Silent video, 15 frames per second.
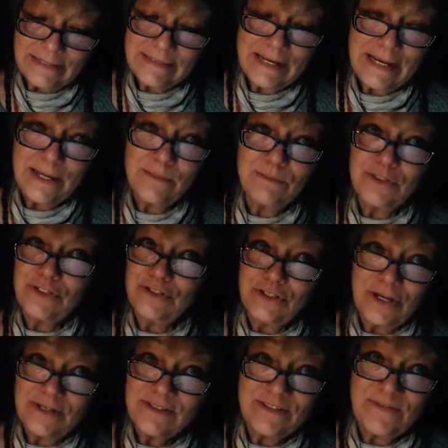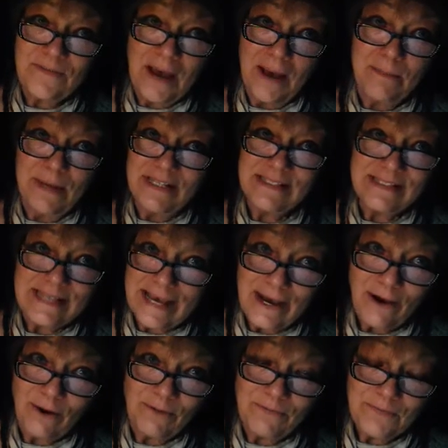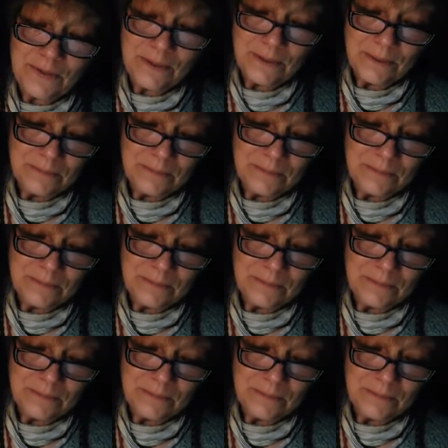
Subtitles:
attempt to justify myself.